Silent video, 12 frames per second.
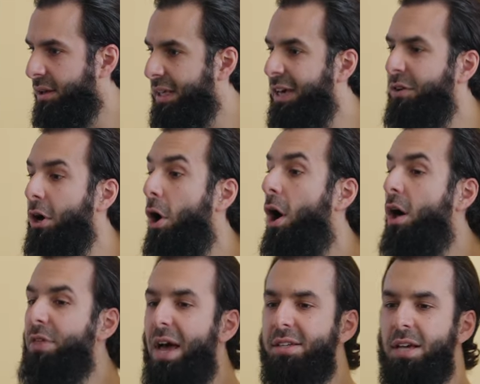Giving all
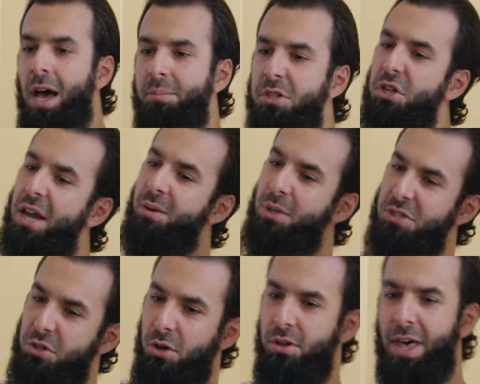that time to chatting with this
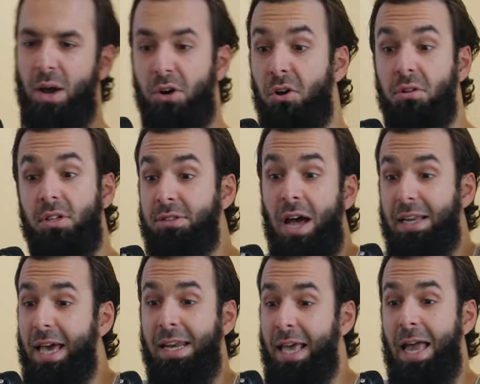girl, that girl, not
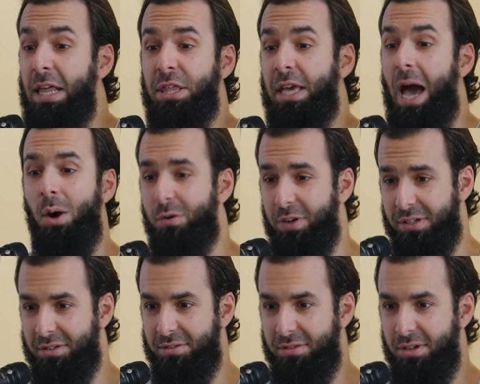getting anything out of it.